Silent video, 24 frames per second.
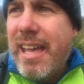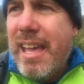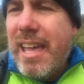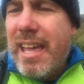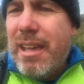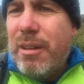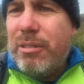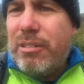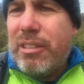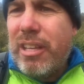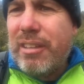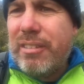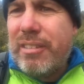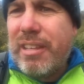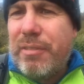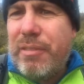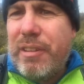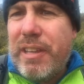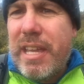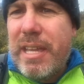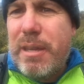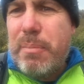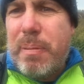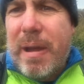It'll
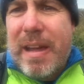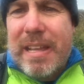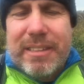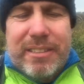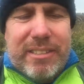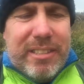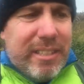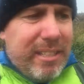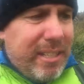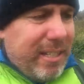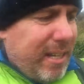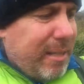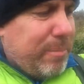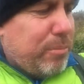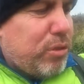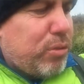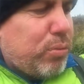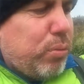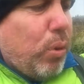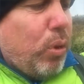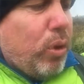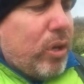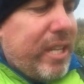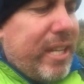definitely get you panting, and I'm
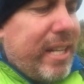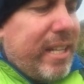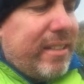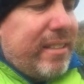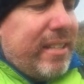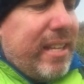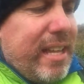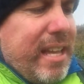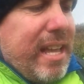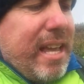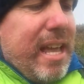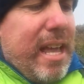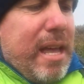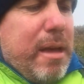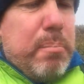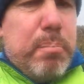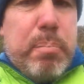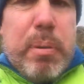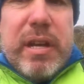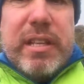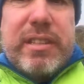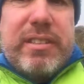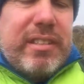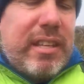just walking it,
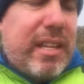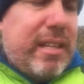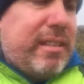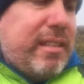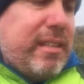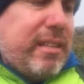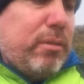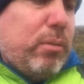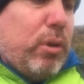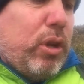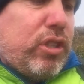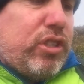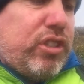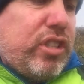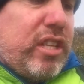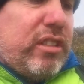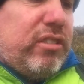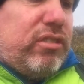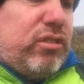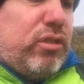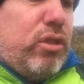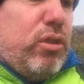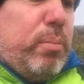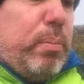but I think the watch
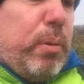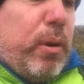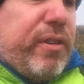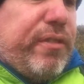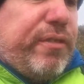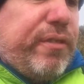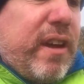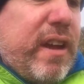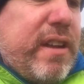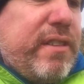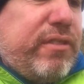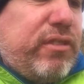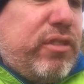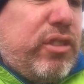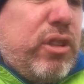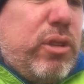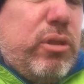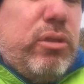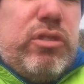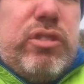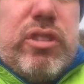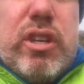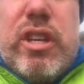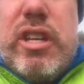says
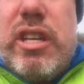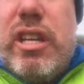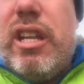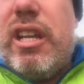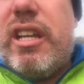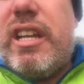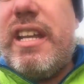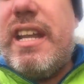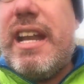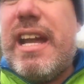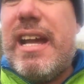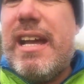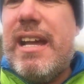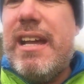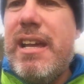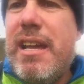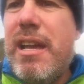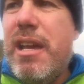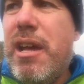2.52, so you're looking at